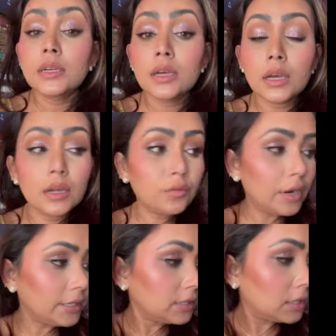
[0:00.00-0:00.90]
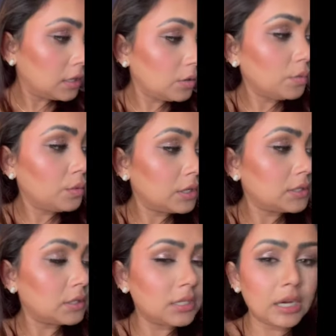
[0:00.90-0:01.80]
Right now, what is
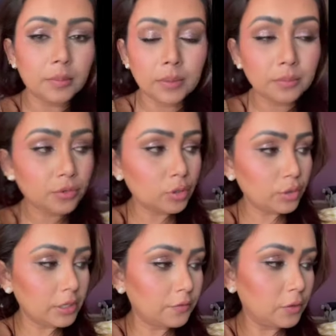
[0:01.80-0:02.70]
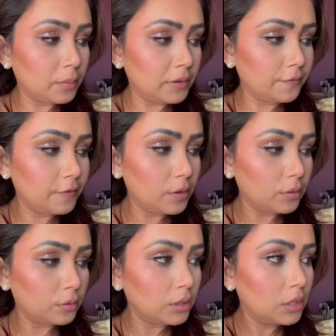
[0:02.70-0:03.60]
the time? I'm recording from my
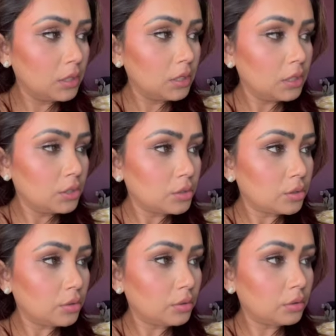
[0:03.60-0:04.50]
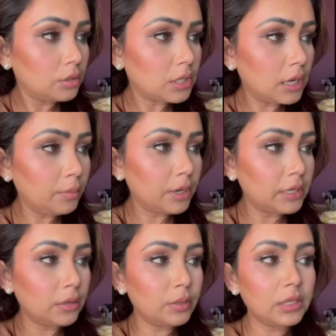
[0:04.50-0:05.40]
phone. So the time right
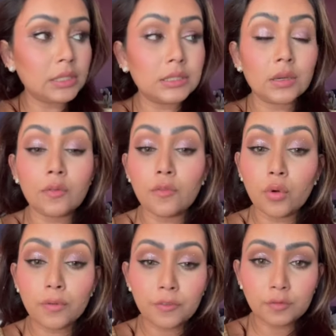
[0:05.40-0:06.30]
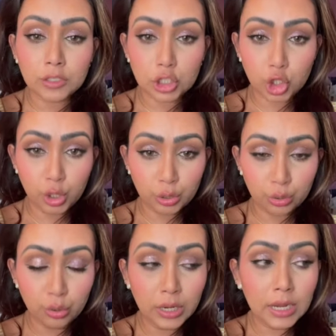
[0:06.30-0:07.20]
now is
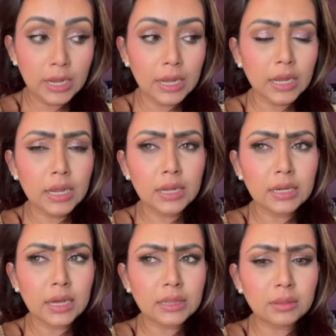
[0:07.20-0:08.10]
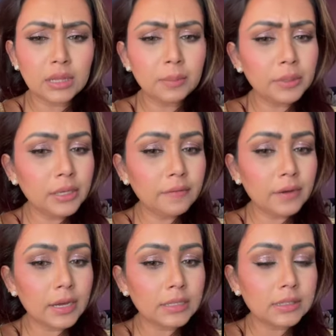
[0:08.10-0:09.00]
4:52, and I believe
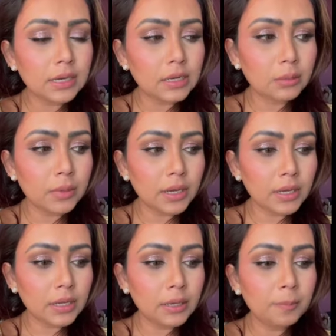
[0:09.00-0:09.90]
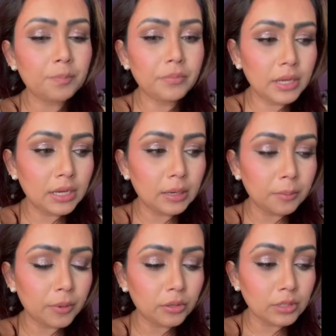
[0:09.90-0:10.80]
I started my
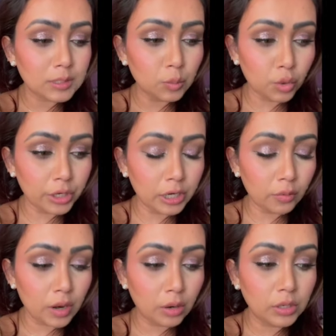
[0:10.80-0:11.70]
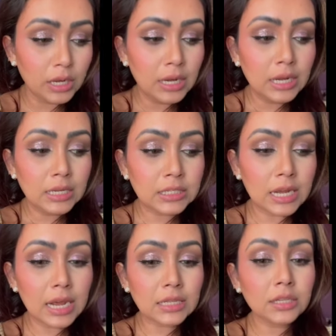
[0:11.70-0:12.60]
makeup this morning around
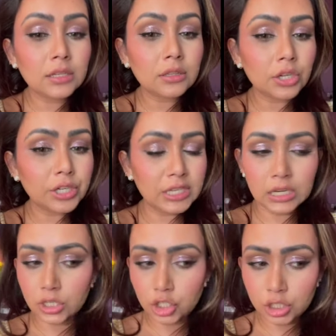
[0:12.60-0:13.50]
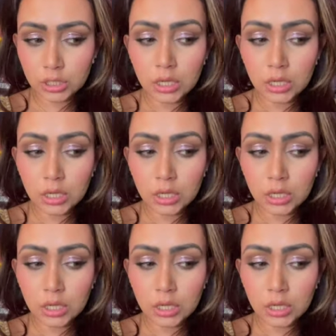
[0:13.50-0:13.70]
10:30ish.